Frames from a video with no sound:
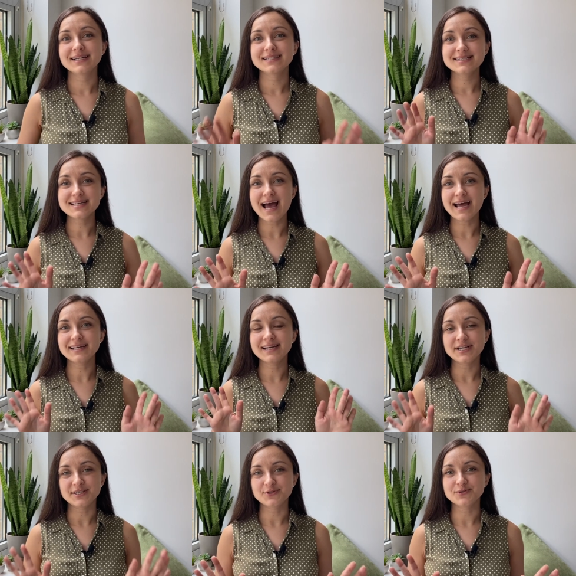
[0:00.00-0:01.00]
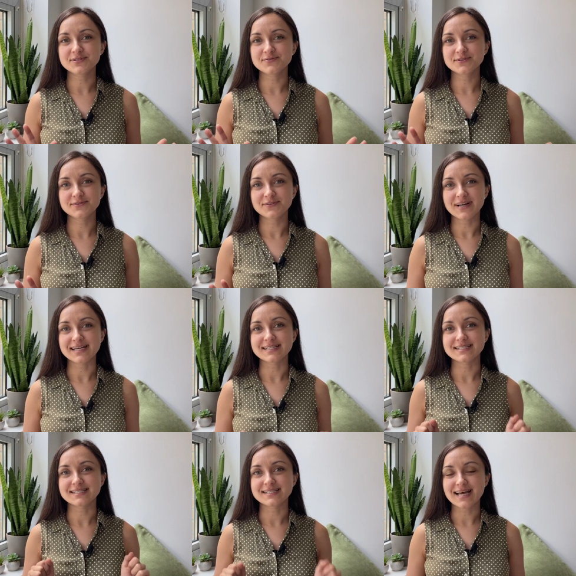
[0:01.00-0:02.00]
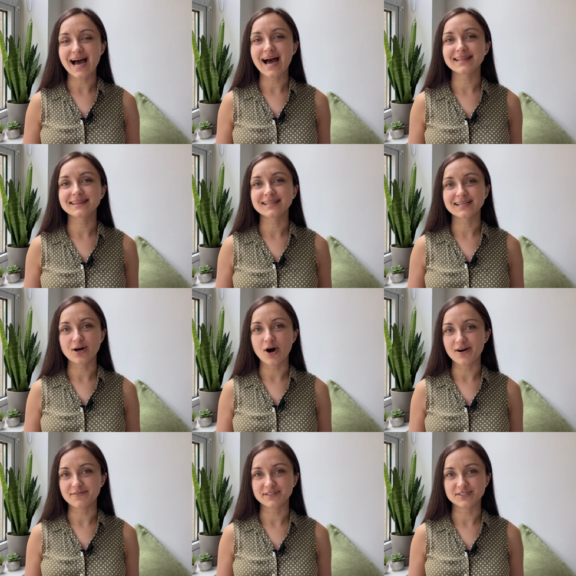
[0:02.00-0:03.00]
10 useful phrases at the coffee